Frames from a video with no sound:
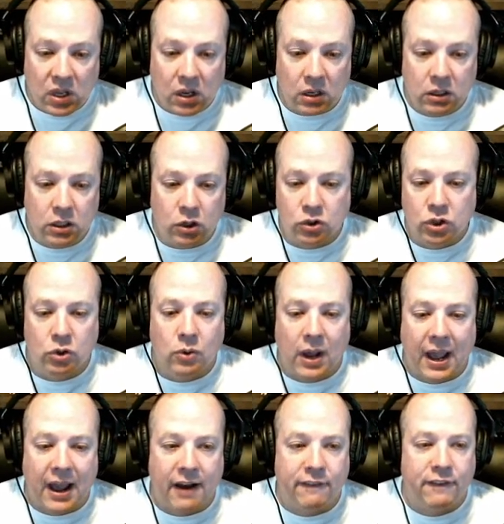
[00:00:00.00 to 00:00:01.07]
you do
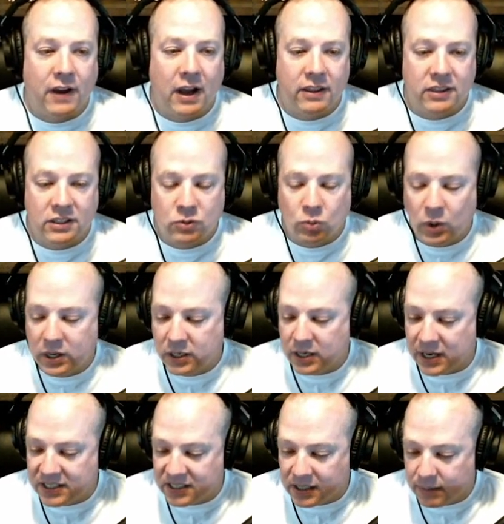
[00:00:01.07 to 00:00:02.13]
have, this one
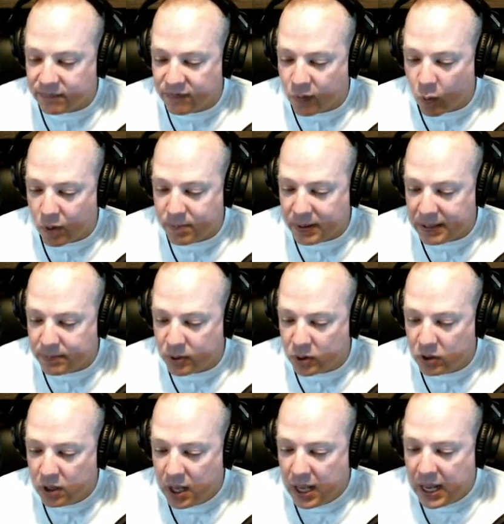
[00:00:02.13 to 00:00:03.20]
does sleep four
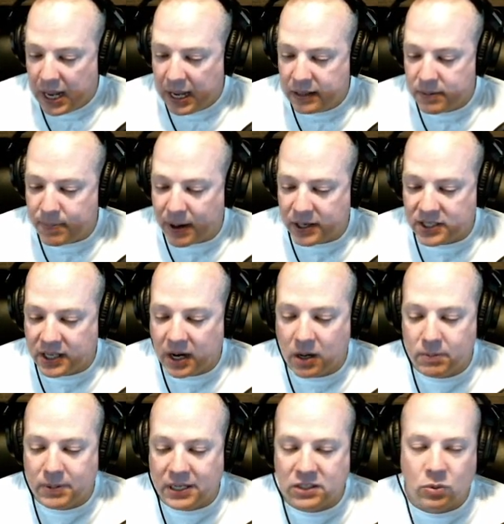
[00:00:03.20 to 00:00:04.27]
people in the Pirates of the
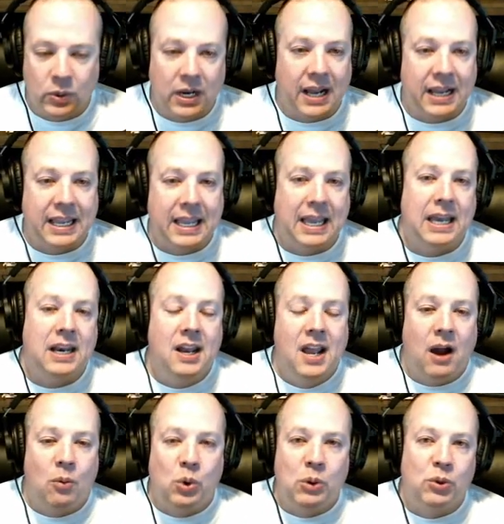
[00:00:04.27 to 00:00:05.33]
Caribbean suite. Again,
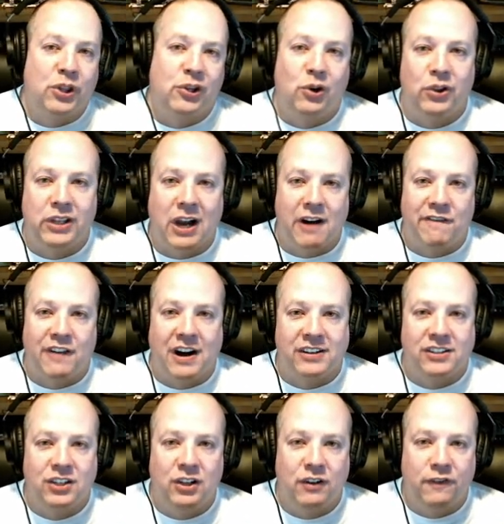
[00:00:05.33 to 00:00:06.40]
we will throw the offer out
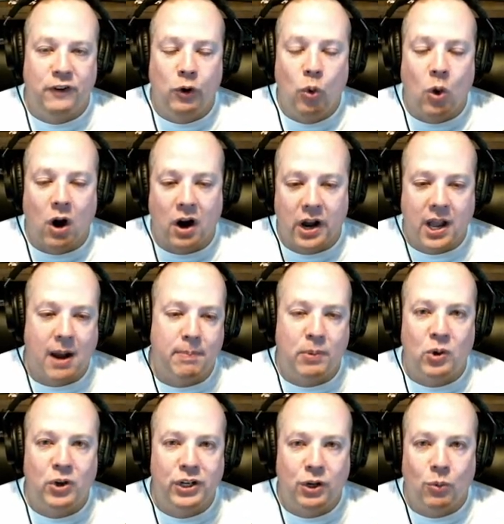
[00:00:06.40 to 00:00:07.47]
to you. If you are a
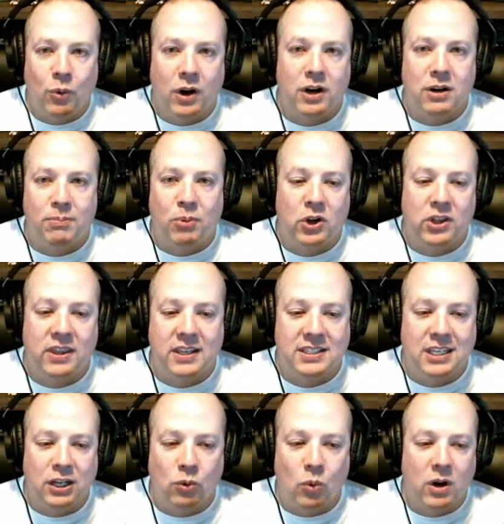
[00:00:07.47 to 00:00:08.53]
couple and you wanted to book this
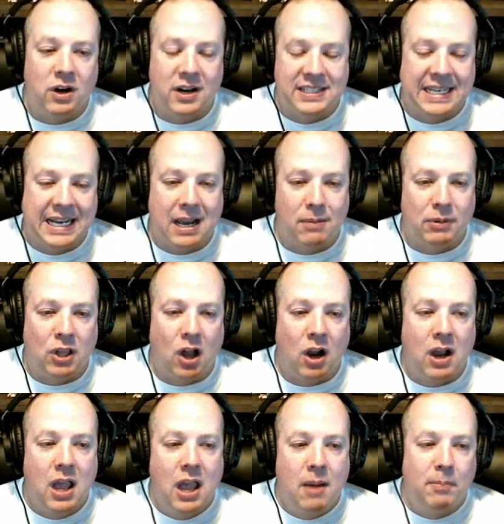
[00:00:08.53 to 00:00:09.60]
and you wanted us to come
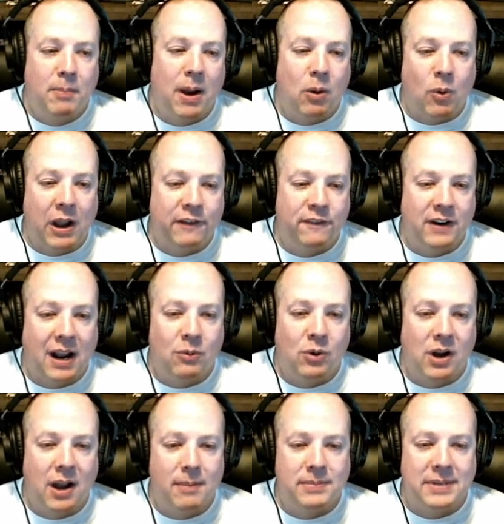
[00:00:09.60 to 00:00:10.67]
along, my wife and I will
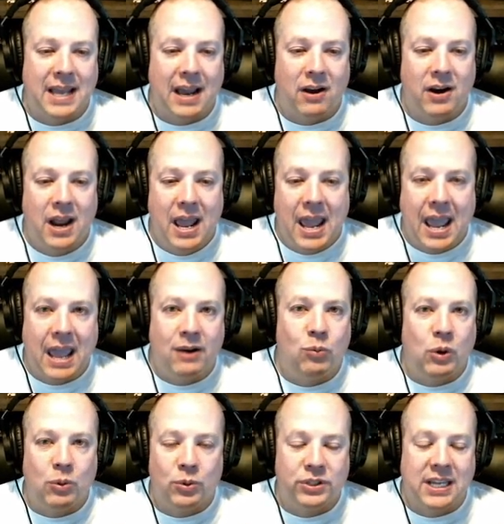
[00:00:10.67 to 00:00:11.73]
come down and
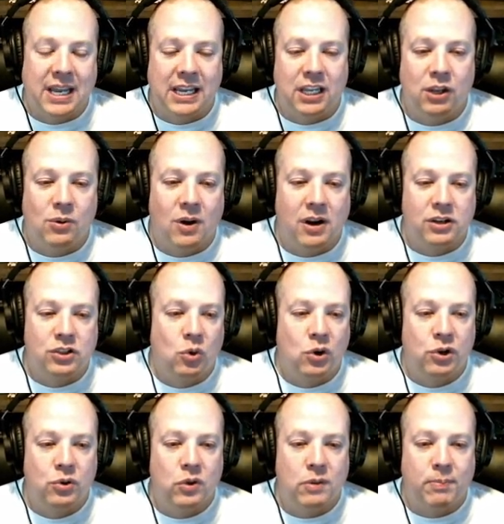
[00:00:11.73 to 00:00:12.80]
we will take you on a tour
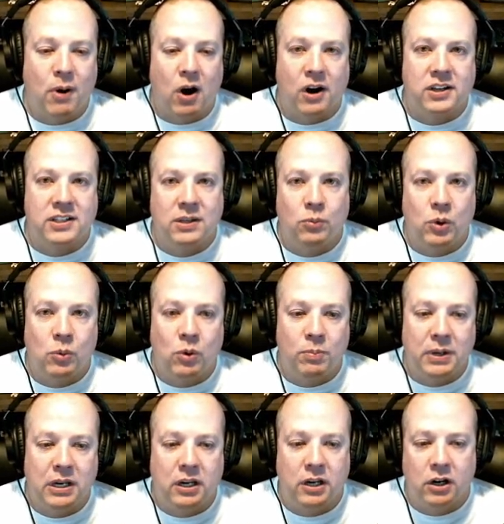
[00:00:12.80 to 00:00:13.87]
through the parks and we will
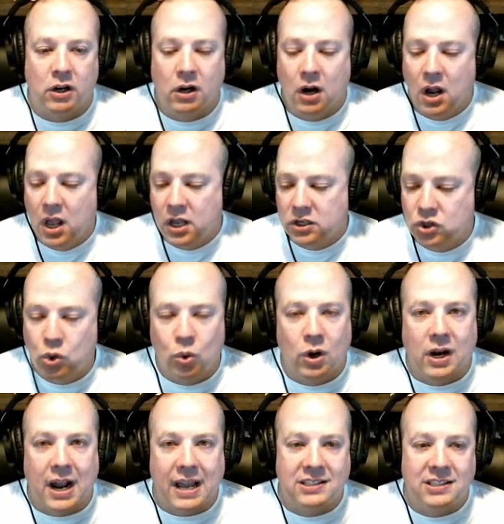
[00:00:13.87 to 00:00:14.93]
be your tour
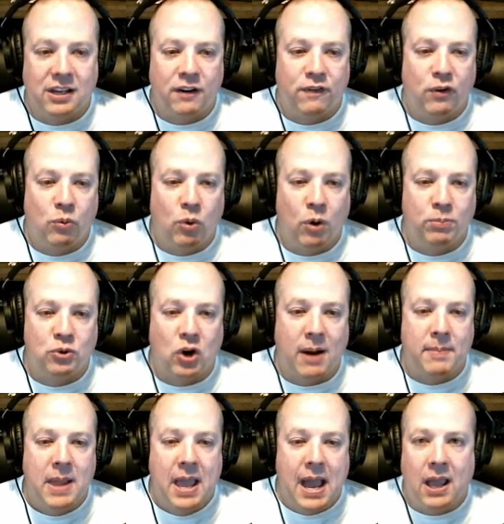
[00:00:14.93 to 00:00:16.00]
guides there for rope
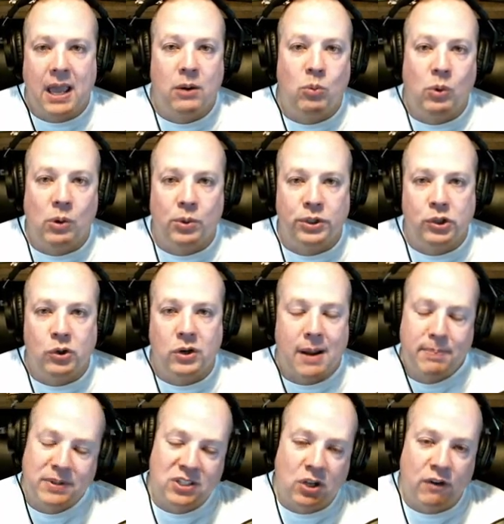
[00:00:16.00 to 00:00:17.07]
drop. And we will do an
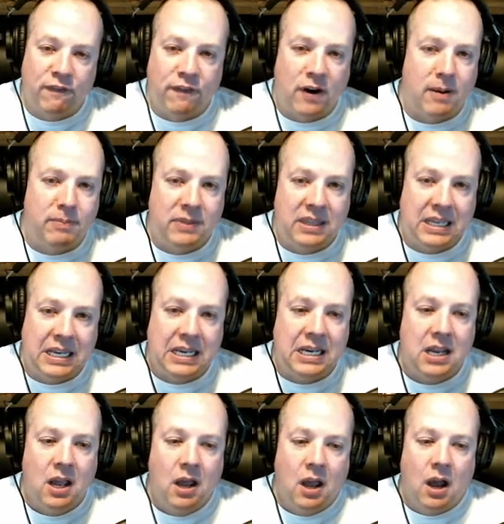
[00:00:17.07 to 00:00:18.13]
episode from the
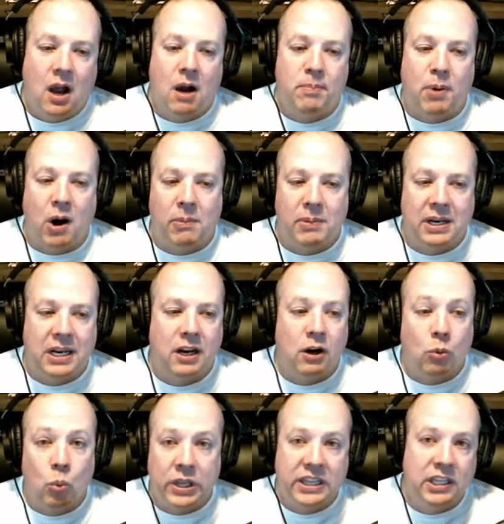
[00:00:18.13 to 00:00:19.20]
apartment here
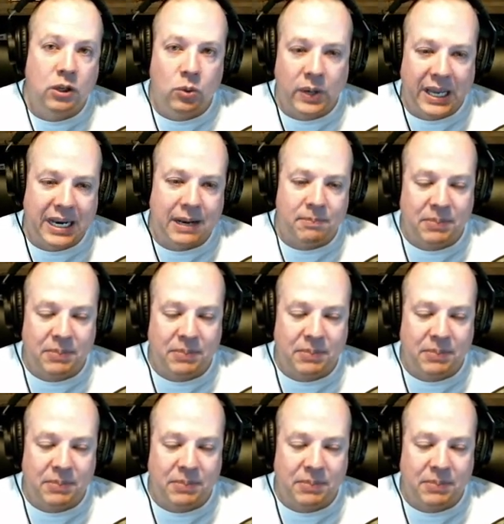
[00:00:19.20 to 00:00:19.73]
with you in it